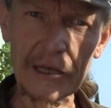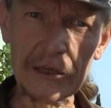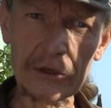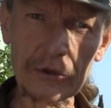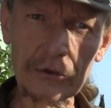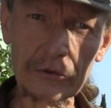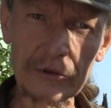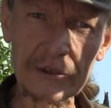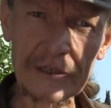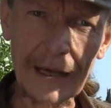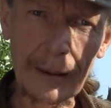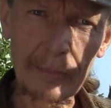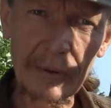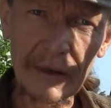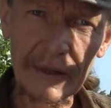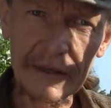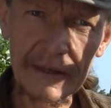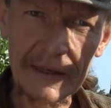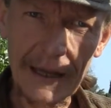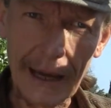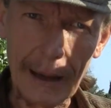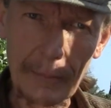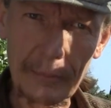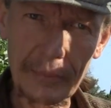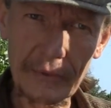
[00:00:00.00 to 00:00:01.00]
you double
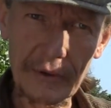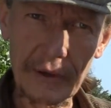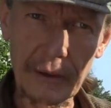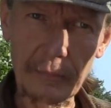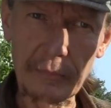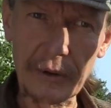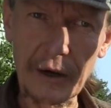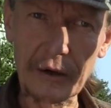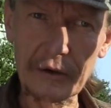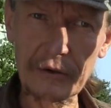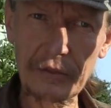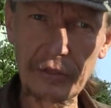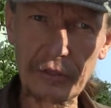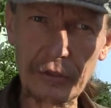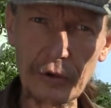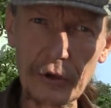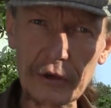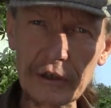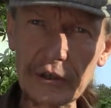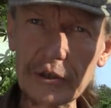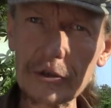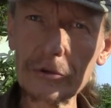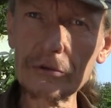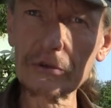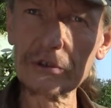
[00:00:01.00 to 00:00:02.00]
it up about
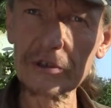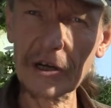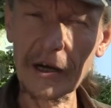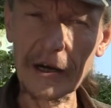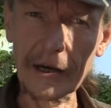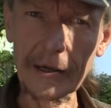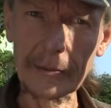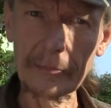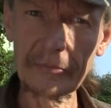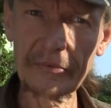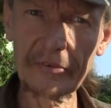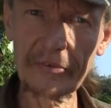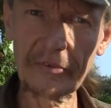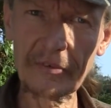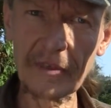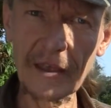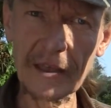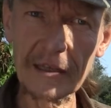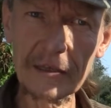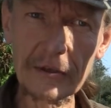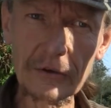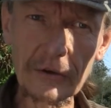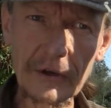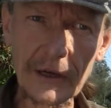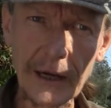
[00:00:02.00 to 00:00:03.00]
32 times,
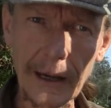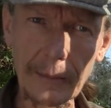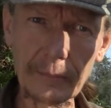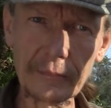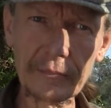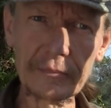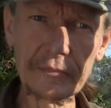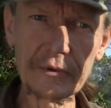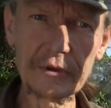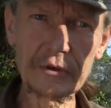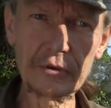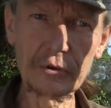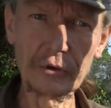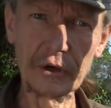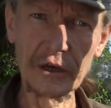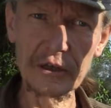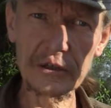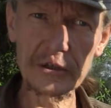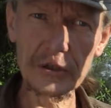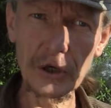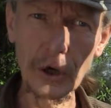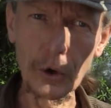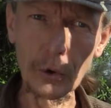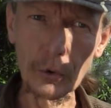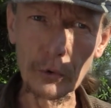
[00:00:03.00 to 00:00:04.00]
then you come to a
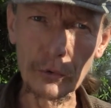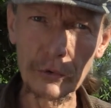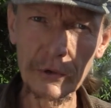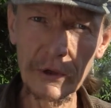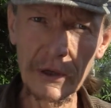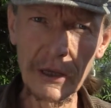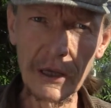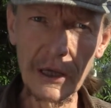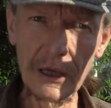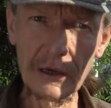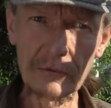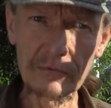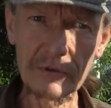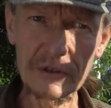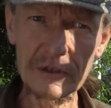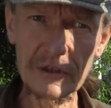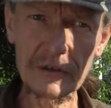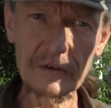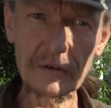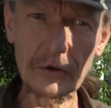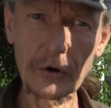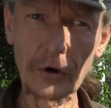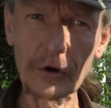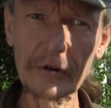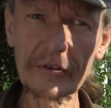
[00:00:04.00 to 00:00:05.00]
tone which
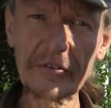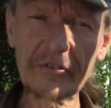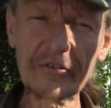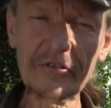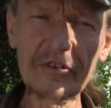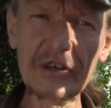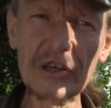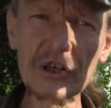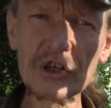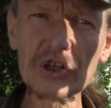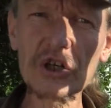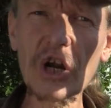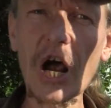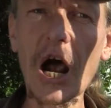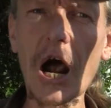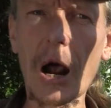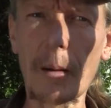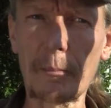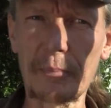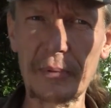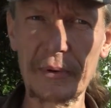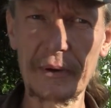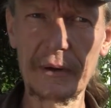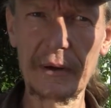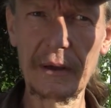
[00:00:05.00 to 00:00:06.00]
is called C
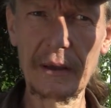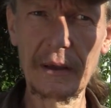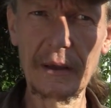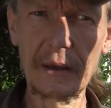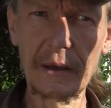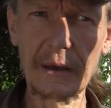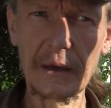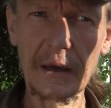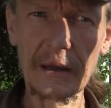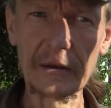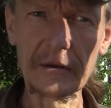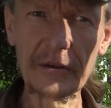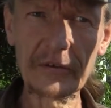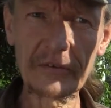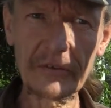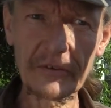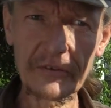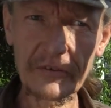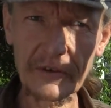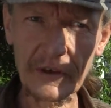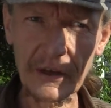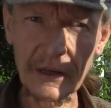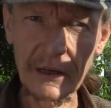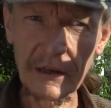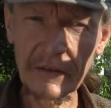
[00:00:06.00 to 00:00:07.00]
sharp. And this
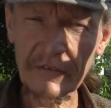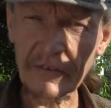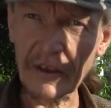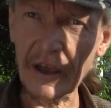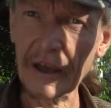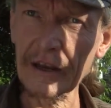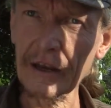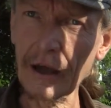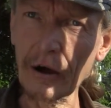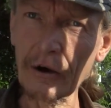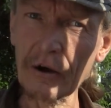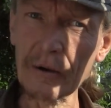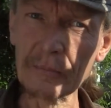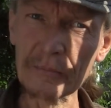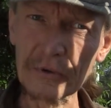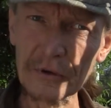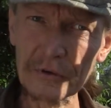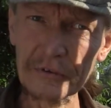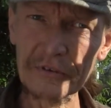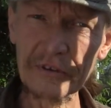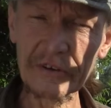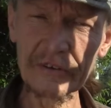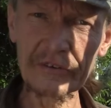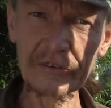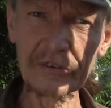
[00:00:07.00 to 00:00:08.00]
is inside our
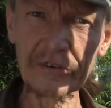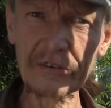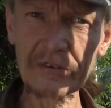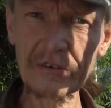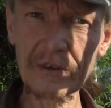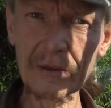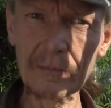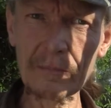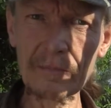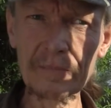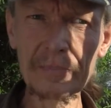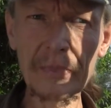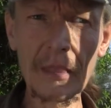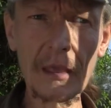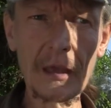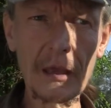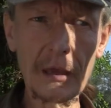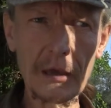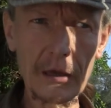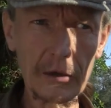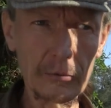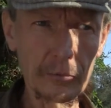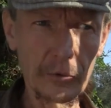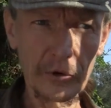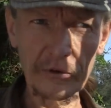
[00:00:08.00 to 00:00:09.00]
music system.
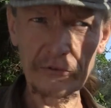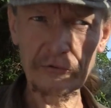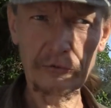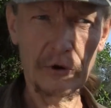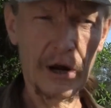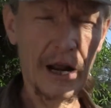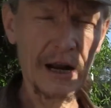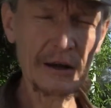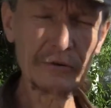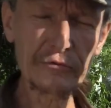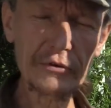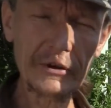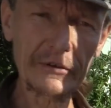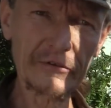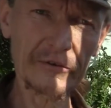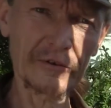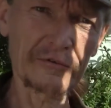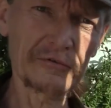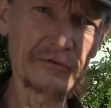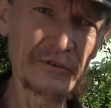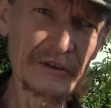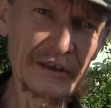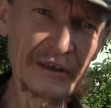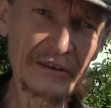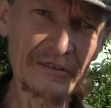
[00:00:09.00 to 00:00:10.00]
It was for hundreds
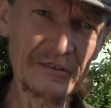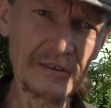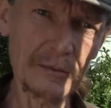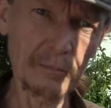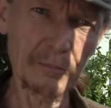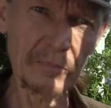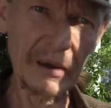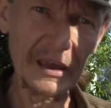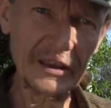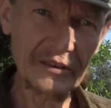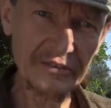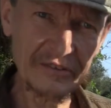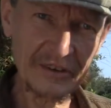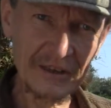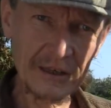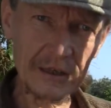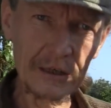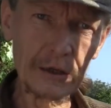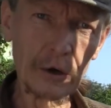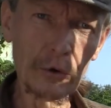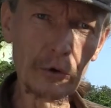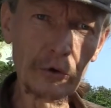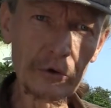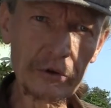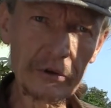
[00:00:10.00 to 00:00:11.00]
of years the basic
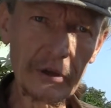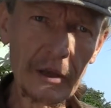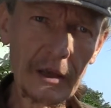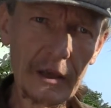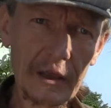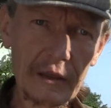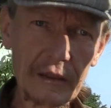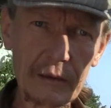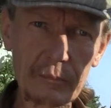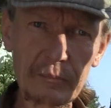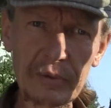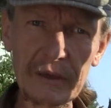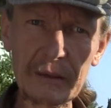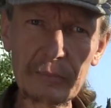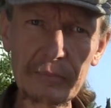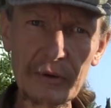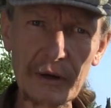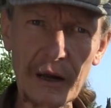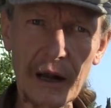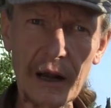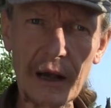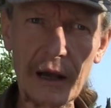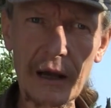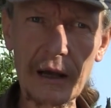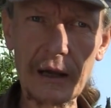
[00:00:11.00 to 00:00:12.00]
note the people
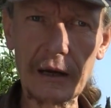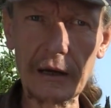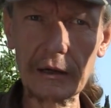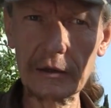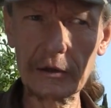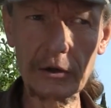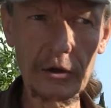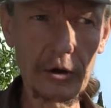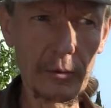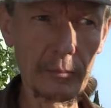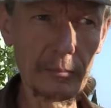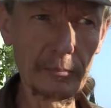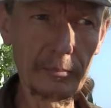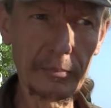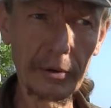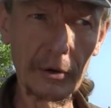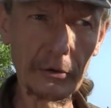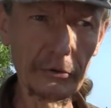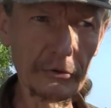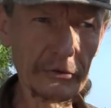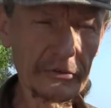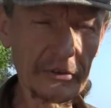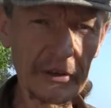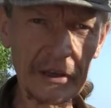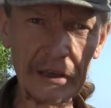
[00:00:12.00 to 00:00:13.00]
are
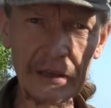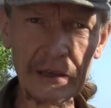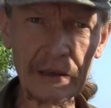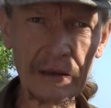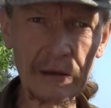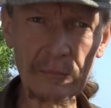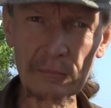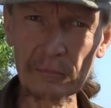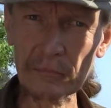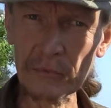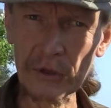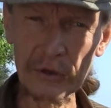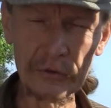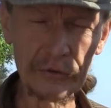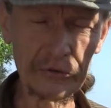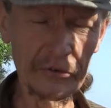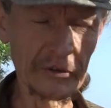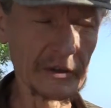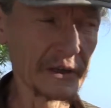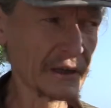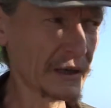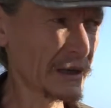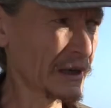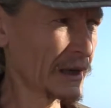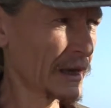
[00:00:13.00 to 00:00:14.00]
composing
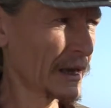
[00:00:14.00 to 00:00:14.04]
music.